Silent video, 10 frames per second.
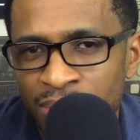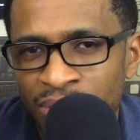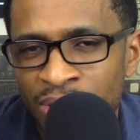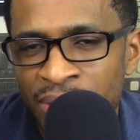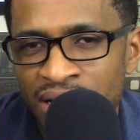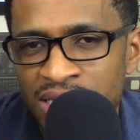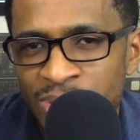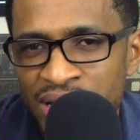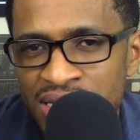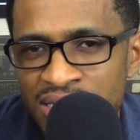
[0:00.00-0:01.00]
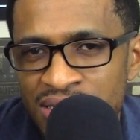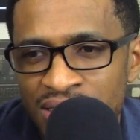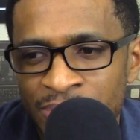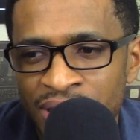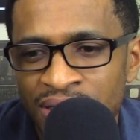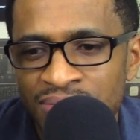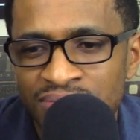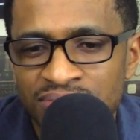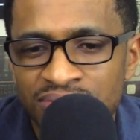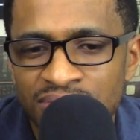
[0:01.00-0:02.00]
blow them out of space? I
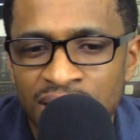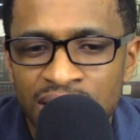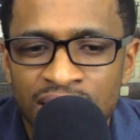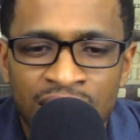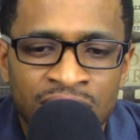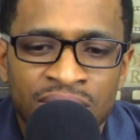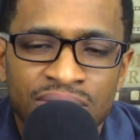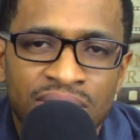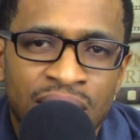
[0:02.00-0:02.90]
mean, I don't know.